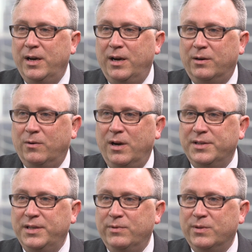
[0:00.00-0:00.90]
Uh,
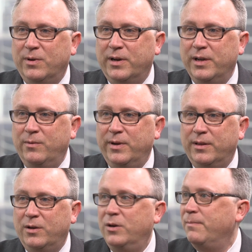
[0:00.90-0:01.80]
was working
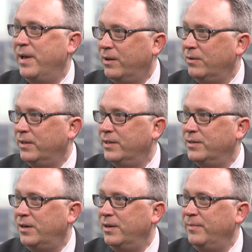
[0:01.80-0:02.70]
with Cook Medical at the
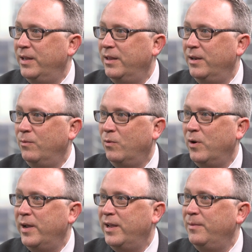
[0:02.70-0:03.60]
time, and
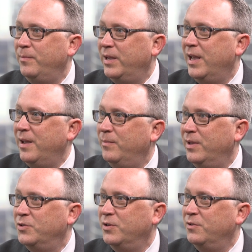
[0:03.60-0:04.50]
Roy became
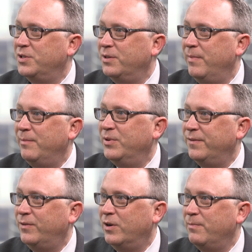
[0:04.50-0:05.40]
introduced to members
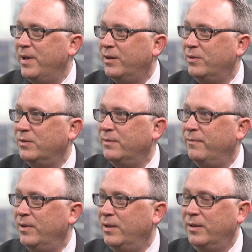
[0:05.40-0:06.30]
of Cook Medical,
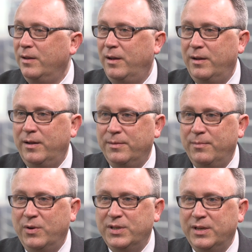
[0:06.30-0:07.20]
and uh,
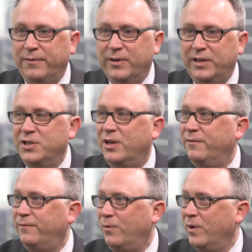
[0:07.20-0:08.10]
most significantly John
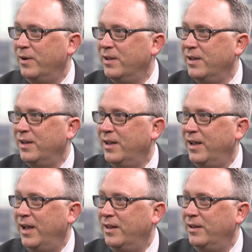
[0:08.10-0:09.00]
DeFord
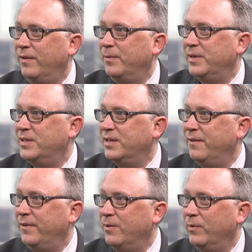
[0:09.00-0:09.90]
and they developed a
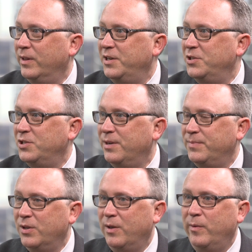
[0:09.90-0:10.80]
significant relationship
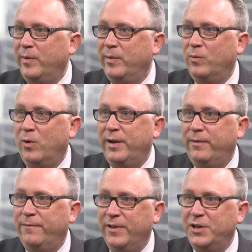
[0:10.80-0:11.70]
so that when Roy
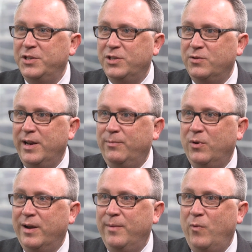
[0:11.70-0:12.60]
finished his training
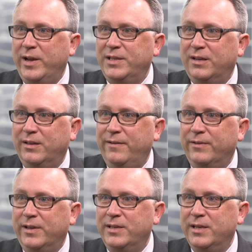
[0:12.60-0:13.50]
program, went to
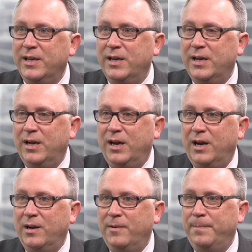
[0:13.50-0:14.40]
Cleveland,
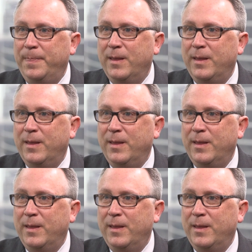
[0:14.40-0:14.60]
um,